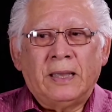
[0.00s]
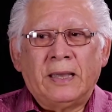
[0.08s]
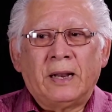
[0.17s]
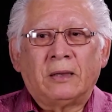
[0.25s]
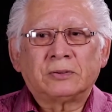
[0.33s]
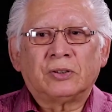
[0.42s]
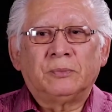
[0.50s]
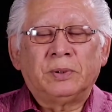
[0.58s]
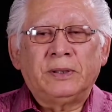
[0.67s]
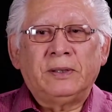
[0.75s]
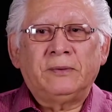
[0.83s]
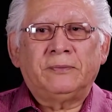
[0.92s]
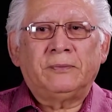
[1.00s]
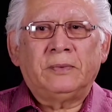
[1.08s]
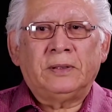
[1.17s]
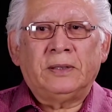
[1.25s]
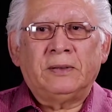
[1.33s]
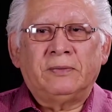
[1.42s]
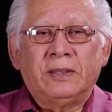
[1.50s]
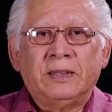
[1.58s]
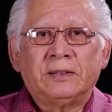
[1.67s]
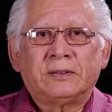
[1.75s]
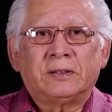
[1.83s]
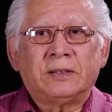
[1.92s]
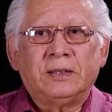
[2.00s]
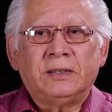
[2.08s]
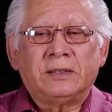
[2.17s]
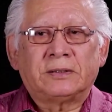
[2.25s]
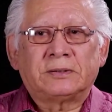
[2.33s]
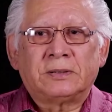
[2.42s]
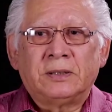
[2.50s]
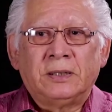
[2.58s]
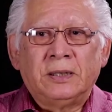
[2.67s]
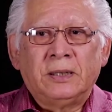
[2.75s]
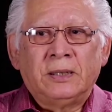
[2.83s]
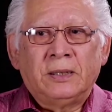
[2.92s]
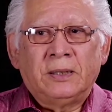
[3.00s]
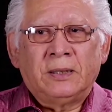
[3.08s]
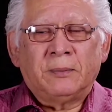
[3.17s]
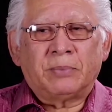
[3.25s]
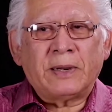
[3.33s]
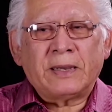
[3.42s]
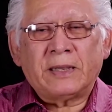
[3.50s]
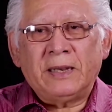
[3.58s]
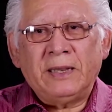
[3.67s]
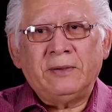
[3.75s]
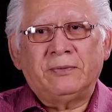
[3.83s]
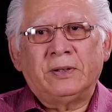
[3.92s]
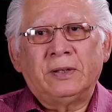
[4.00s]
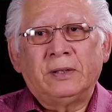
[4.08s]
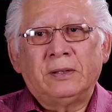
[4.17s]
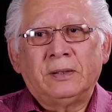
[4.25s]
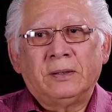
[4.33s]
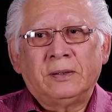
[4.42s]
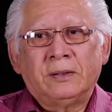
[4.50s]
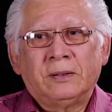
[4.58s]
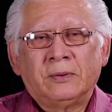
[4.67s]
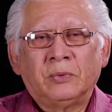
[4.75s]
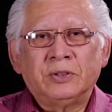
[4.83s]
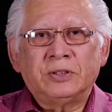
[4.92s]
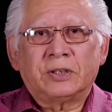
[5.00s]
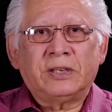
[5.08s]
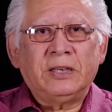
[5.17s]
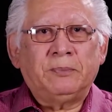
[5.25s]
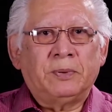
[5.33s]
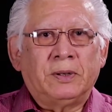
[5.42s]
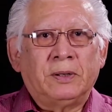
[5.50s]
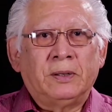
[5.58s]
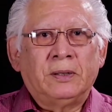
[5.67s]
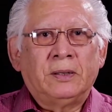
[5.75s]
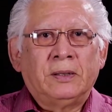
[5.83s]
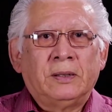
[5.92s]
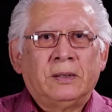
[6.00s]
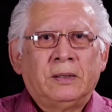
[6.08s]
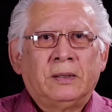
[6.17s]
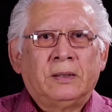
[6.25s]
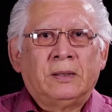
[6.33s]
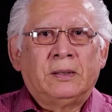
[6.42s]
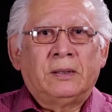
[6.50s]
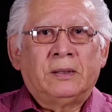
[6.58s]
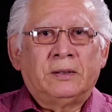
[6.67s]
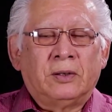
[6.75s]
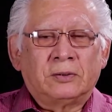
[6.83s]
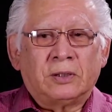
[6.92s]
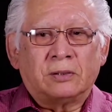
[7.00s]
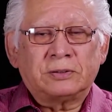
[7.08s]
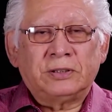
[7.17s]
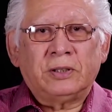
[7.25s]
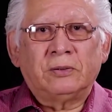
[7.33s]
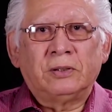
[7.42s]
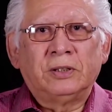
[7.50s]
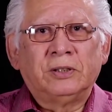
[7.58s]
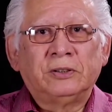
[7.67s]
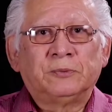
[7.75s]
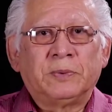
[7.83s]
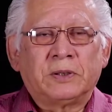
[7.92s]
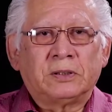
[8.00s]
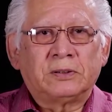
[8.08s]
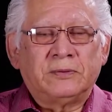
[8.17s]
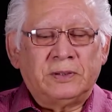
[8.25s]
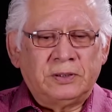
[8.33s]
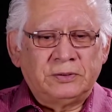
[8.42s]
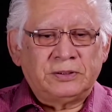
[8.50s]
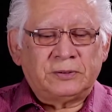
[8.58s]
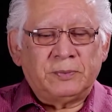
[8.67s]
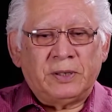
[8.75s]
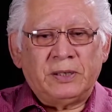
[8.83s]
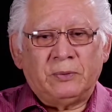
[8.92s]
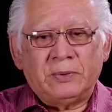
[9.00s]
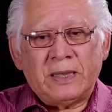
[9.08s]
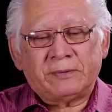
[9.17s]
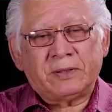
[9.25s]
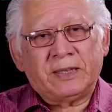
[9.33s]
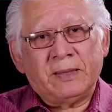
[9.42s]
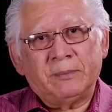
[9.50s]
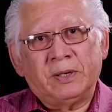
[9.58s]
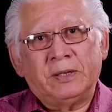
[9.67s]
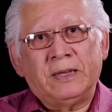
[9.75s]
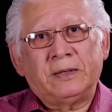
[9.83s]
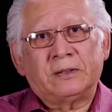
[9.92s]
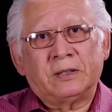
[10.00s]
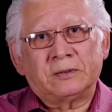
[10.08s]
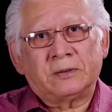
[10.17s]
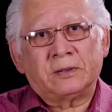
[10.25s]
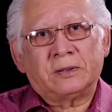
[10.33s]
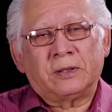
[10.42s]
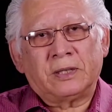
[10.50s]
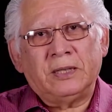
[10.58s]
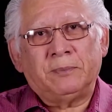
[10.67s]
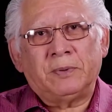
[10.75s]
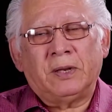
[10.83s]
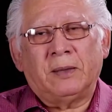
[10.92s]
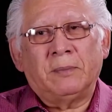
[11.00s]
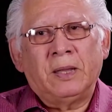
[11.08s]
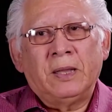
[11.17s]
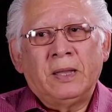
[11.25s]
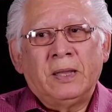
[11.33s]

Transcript: And I also believe if an entity is breaking even, we should keep it. You know, as long as it don't lose, because if it loses money, we have to get money to keep it up.